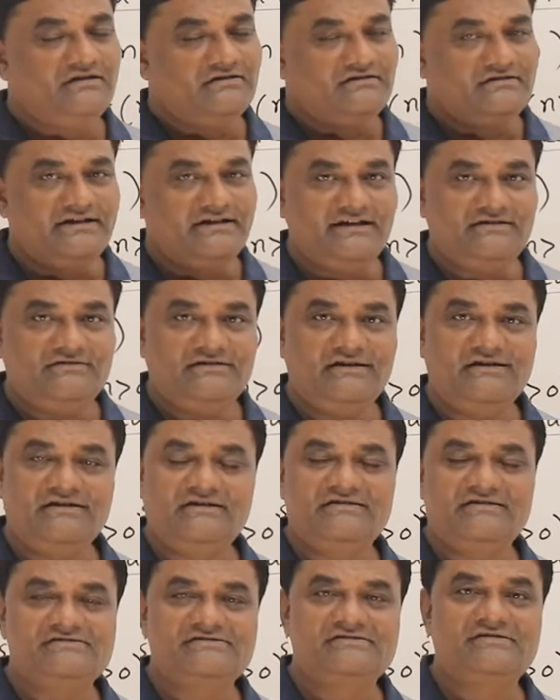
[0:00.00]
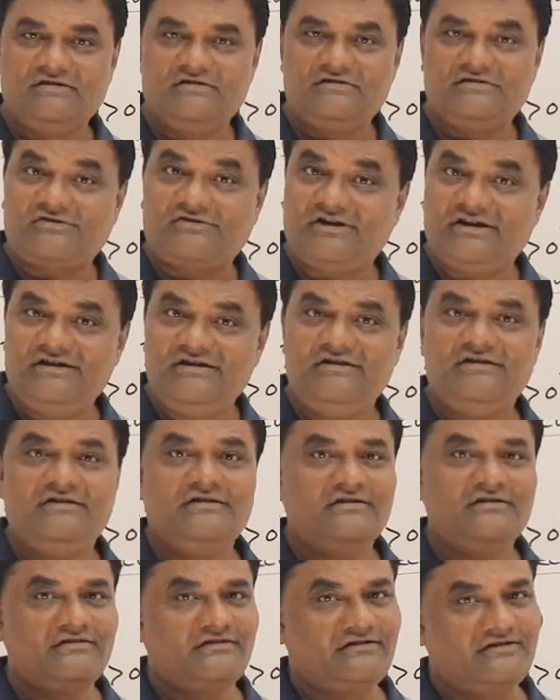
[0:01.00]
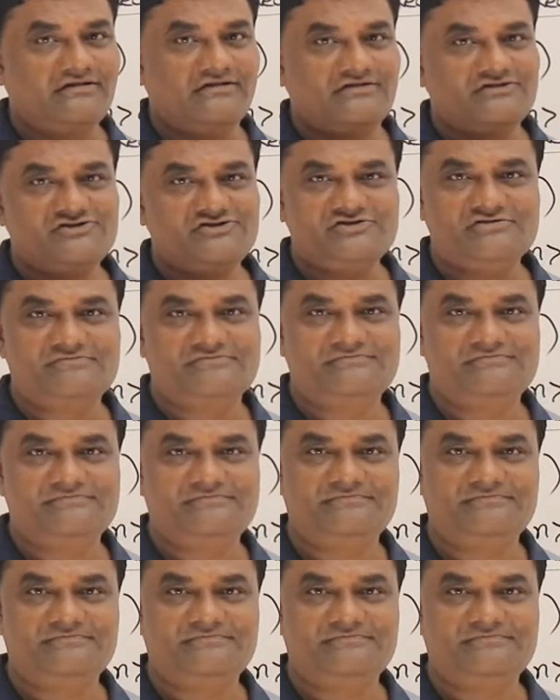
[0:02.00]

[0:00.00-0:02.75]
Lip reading: then it is tree recursion.